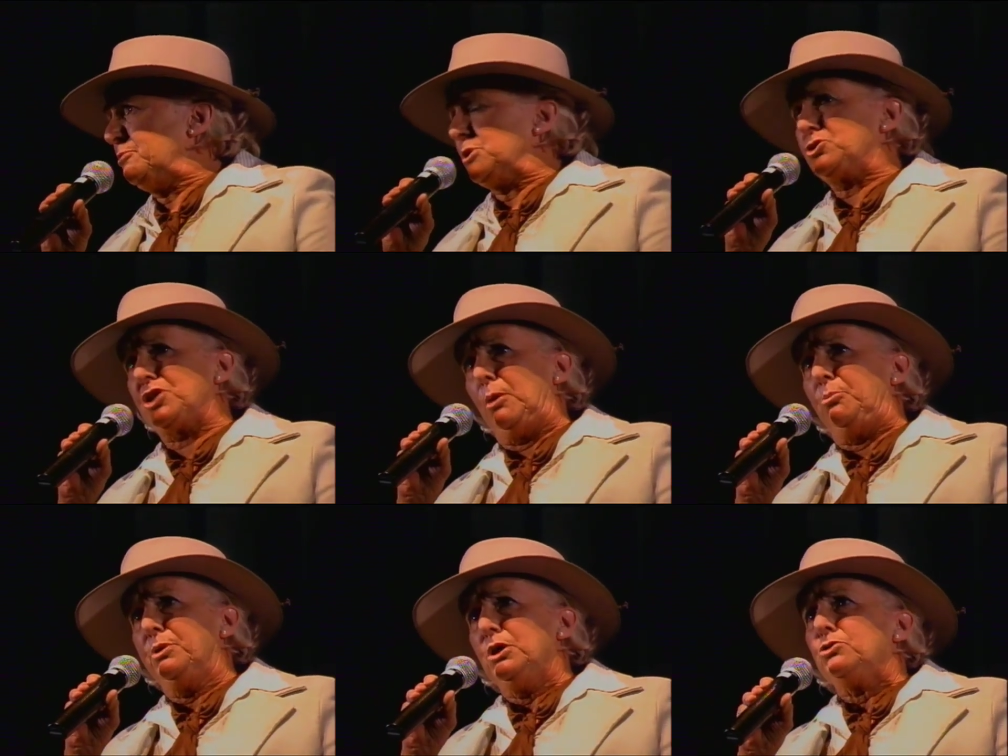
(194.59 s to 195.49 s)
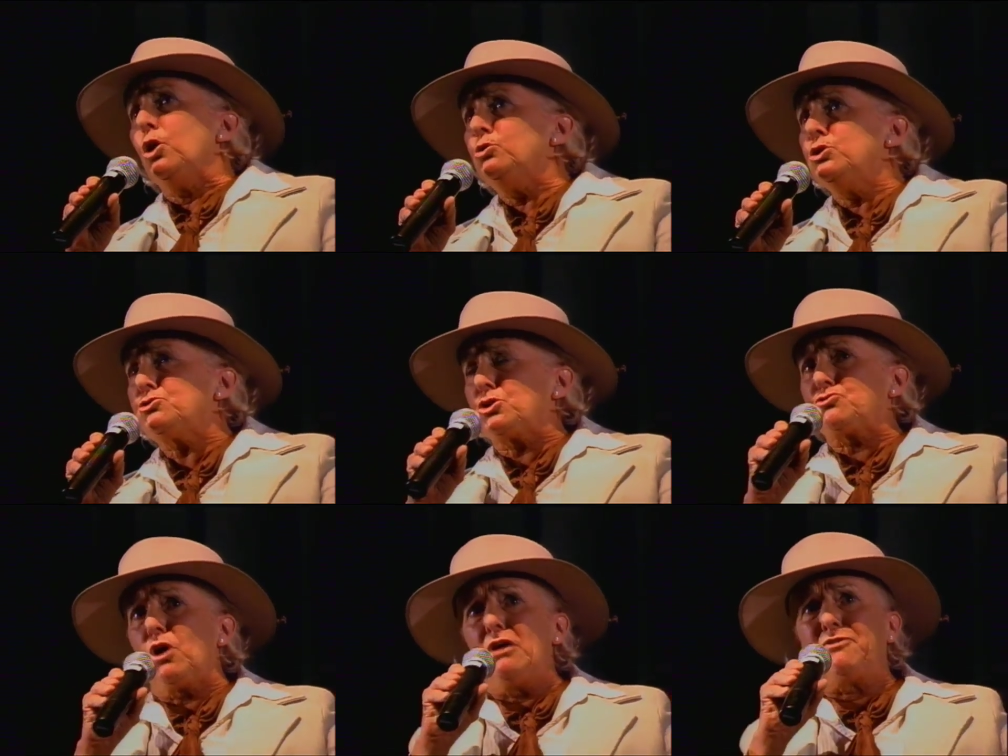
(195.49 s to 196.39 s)
from the jump. No use to
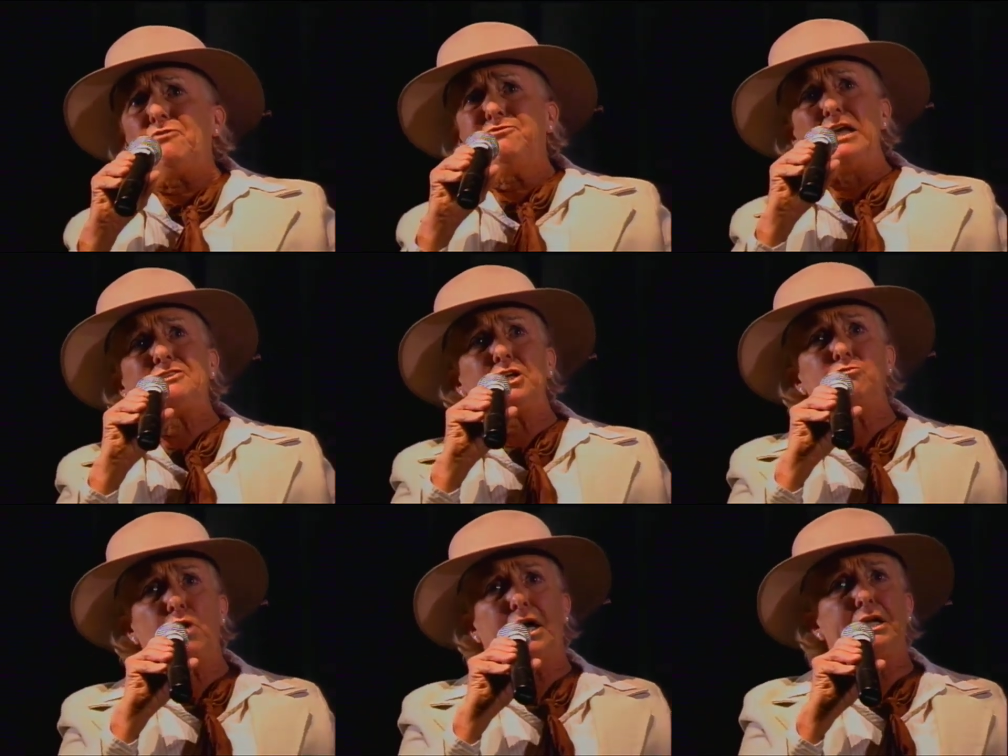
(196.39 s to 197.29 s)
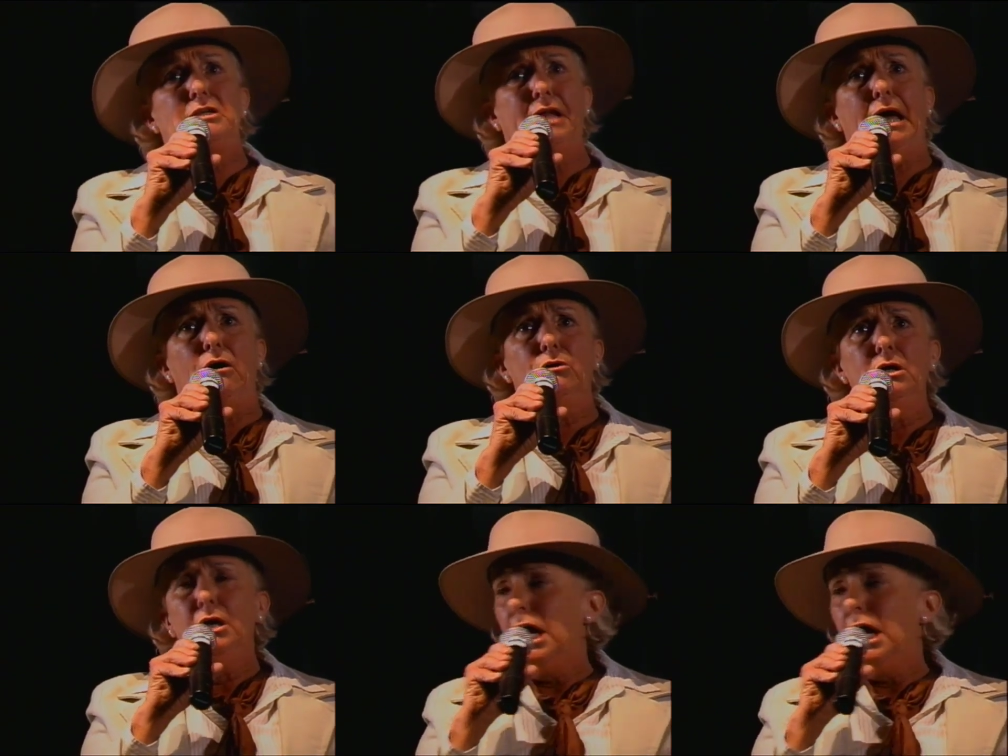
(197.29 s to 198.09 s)
try for fancy riding now.